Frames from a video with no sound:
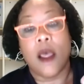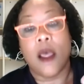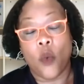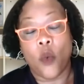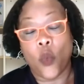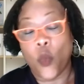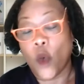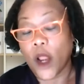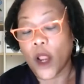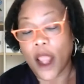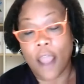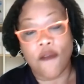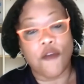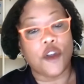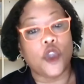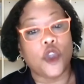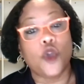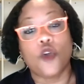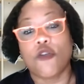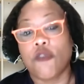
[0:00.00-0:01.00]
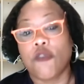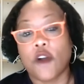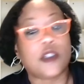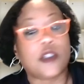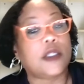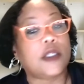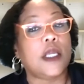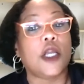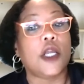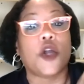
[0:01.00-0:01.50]
whatever
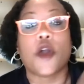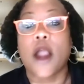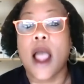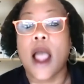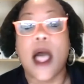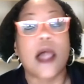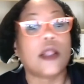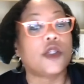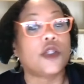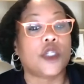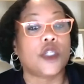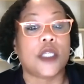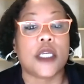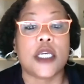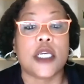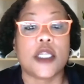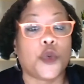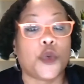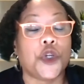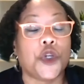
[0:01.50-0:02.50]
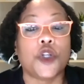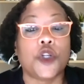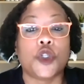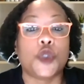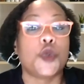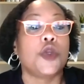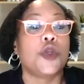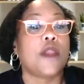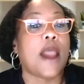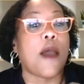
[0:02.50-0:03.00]
university or college it is where you're
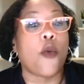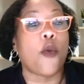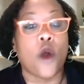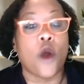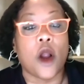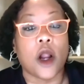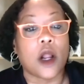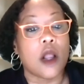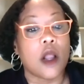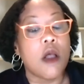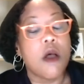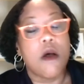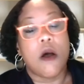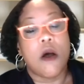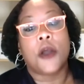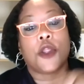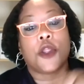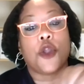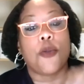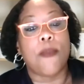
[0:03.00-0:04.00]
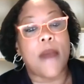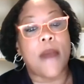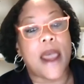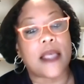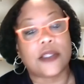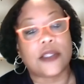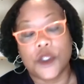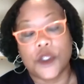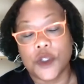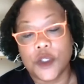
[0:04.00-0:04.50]
doing that work on your
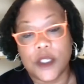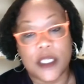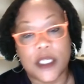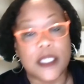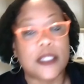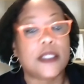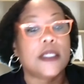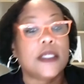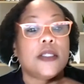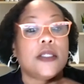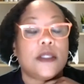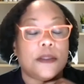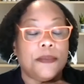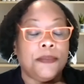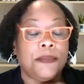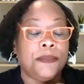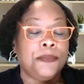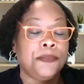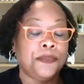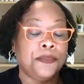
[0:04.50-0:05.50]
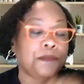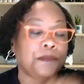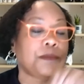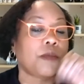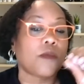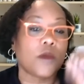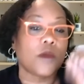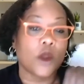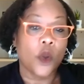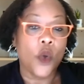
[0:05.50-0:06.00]
master's thesis
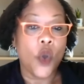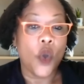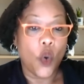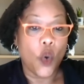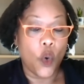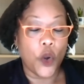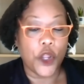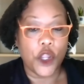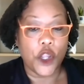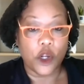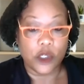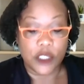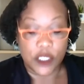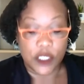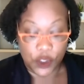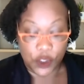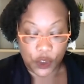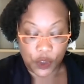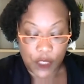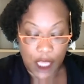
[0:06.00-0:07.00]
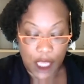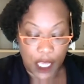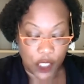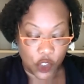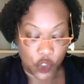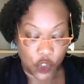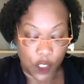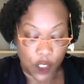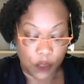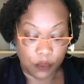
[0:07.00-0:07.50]
or your
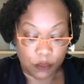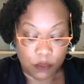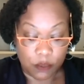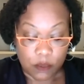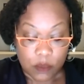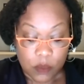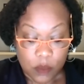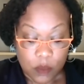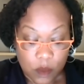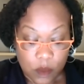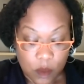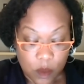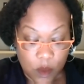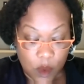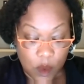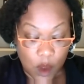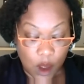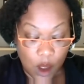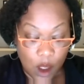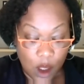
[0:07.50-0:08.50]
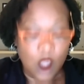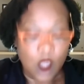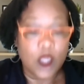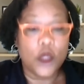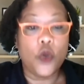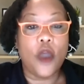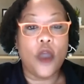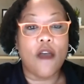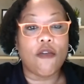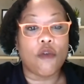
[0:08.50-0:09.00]
dissertation,
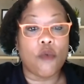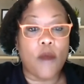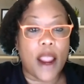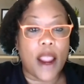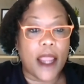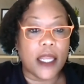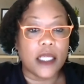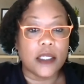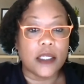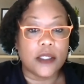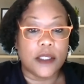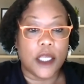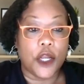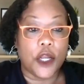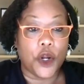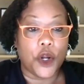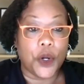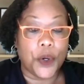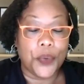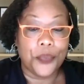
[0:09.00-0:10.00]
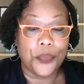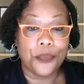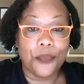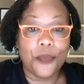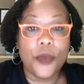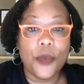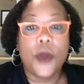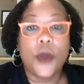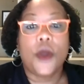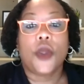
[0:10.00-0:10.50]
you have a writing center,
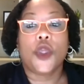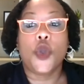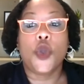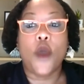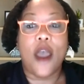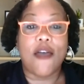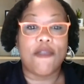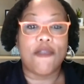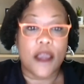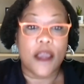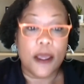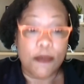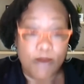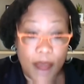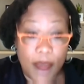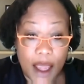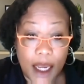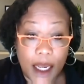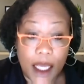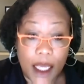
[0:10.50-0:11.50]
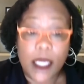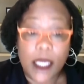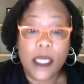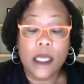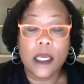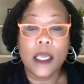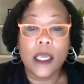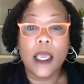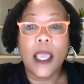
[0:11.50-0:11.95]
you have a committee,